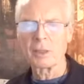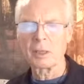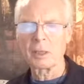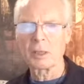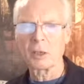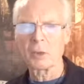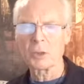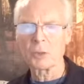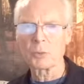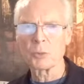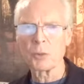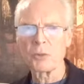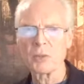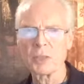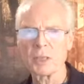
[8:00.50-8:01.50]
to
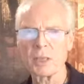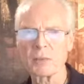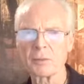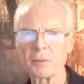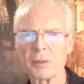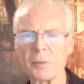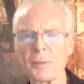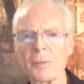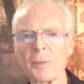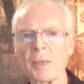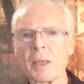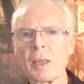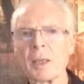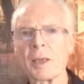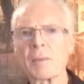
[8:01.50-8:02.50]
prove yourself.
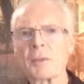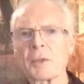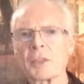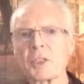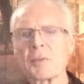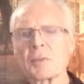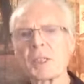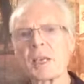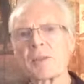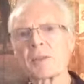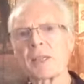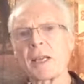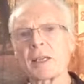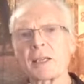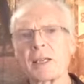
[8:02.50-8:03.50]
But sometimes
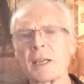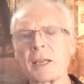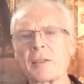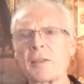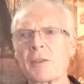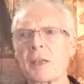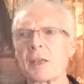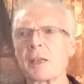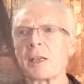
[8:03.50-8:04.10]
that kind of